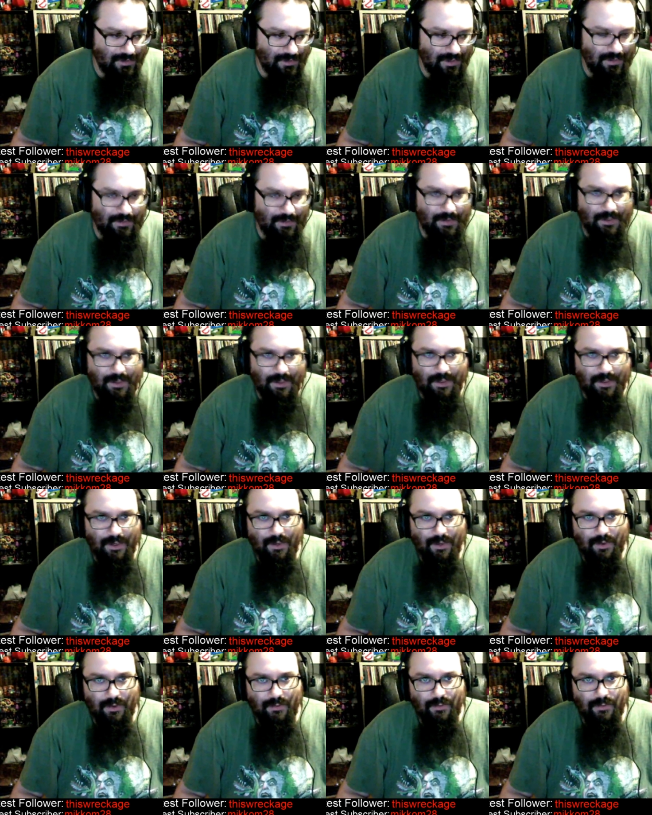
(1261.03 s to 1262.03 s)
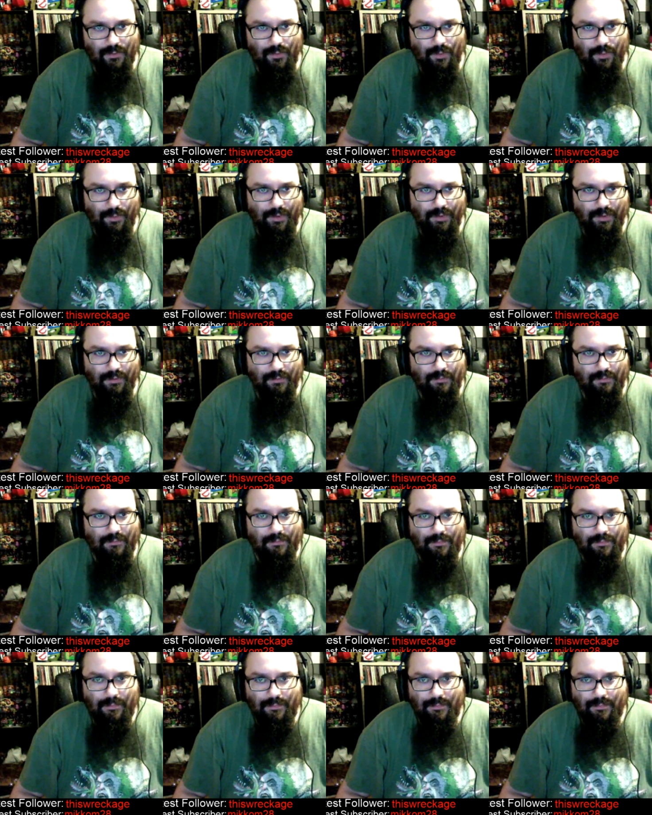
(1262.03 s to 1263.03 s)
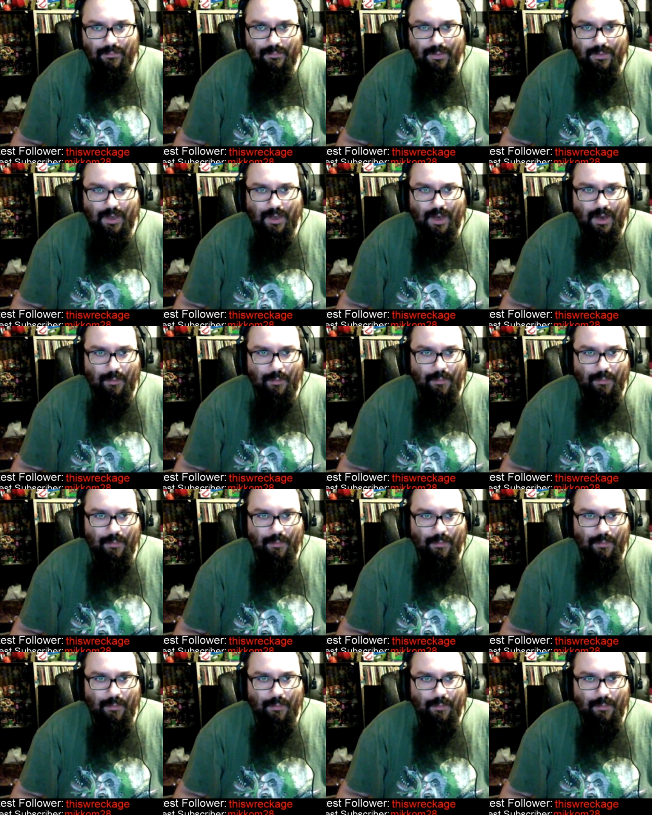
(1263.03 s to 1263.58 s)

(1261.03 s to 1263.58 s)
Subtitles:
that the woman cop